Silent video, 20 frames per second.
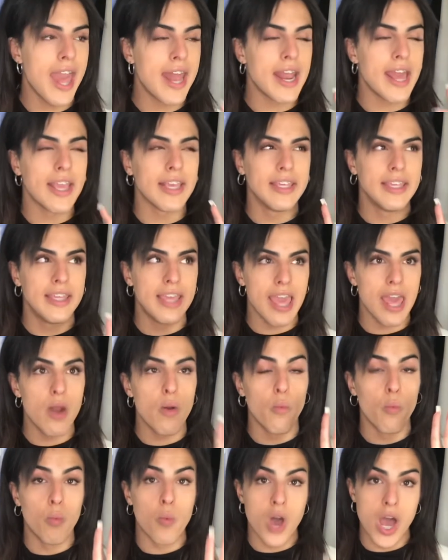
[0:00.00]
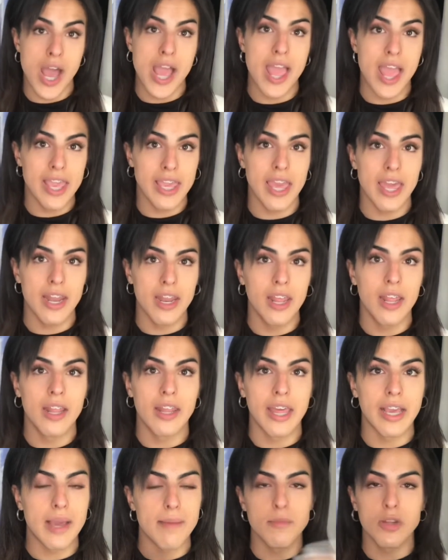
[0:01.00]
and I get why I get it.
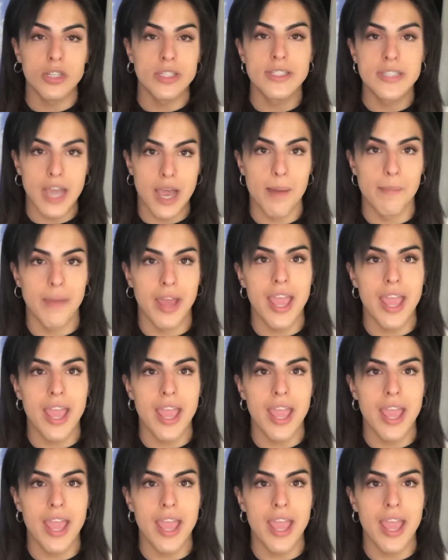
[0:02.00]
Like, I'm not dumb.